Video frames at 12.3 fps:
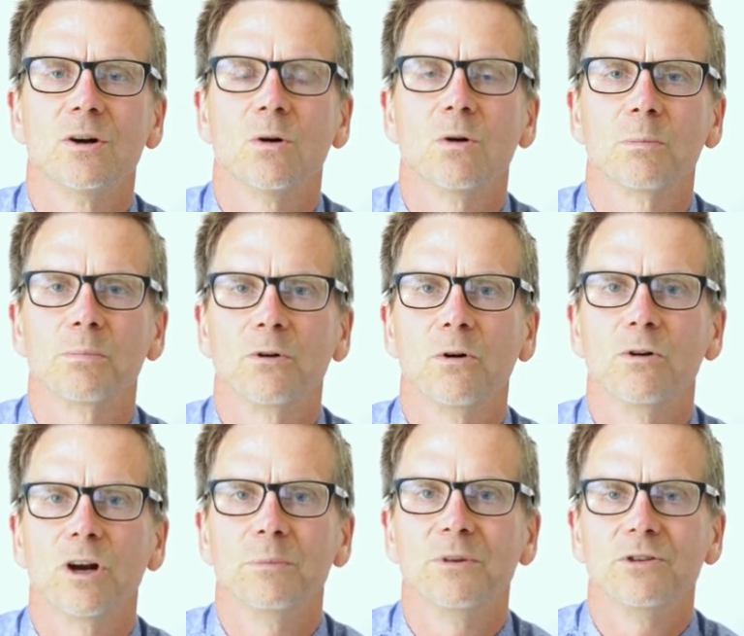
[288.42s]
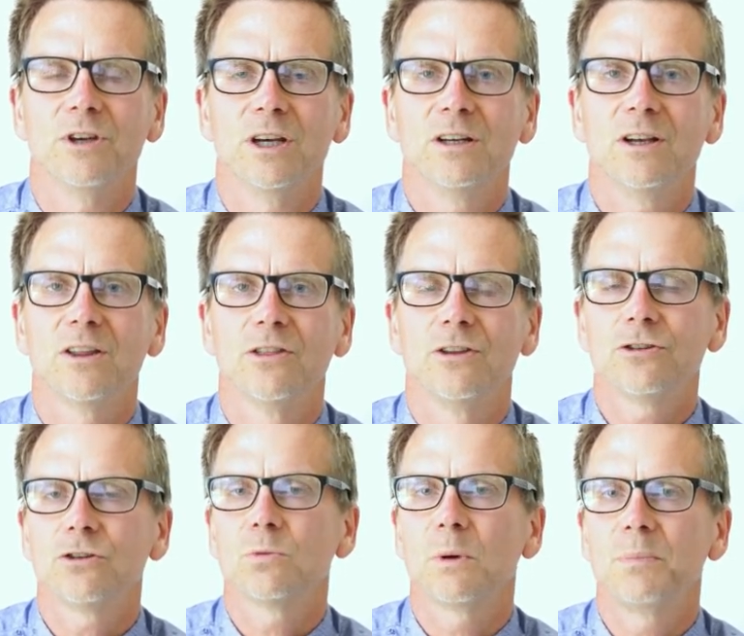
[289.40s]
or program is in, this
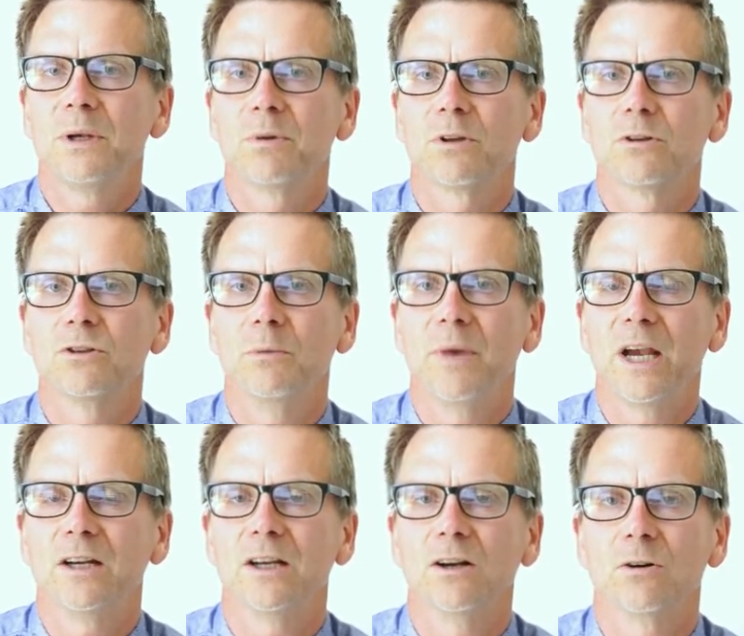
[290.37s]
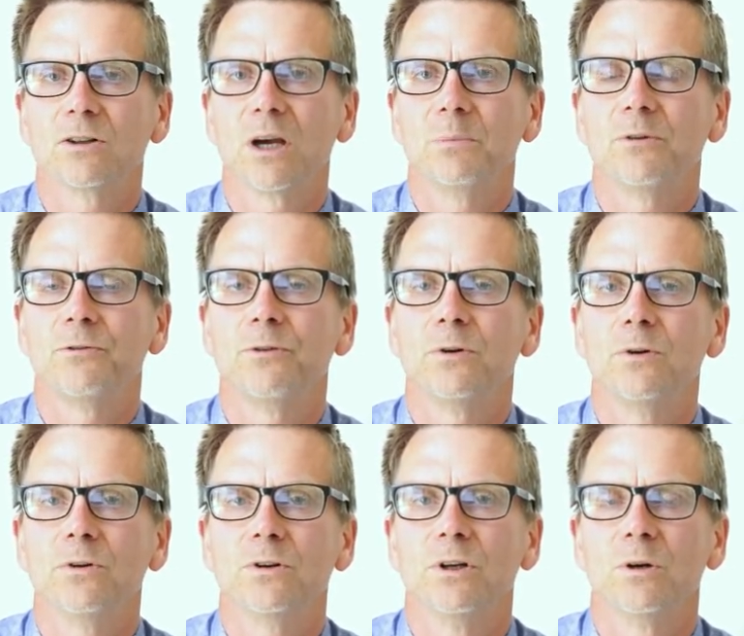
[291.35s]
is what people are demanding, or type of
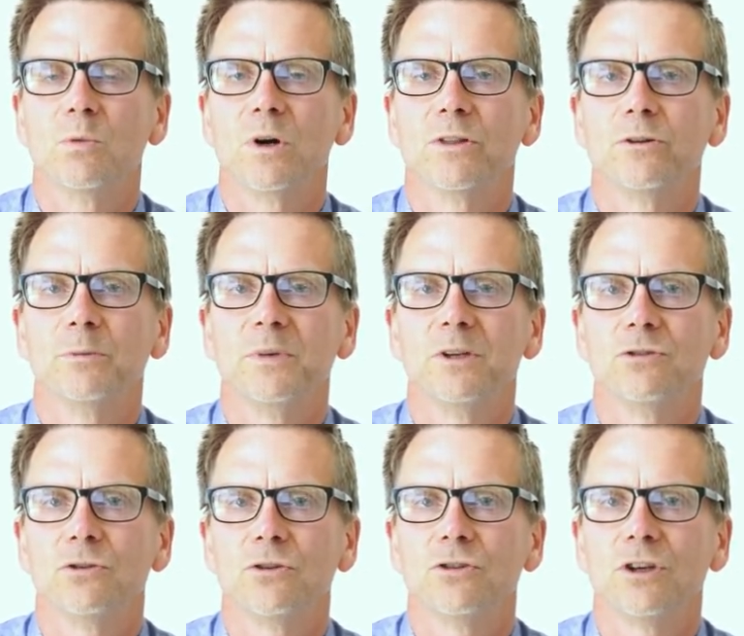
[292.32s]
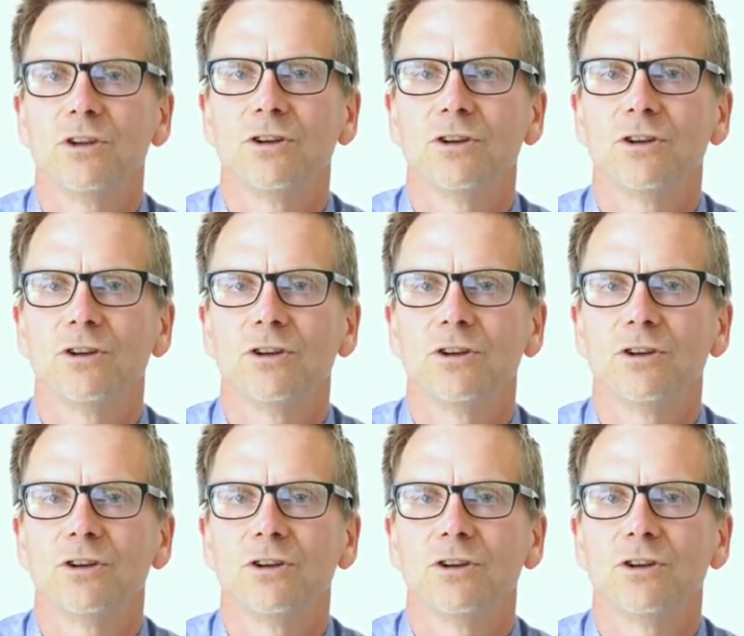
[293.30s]
food, whether it be sushi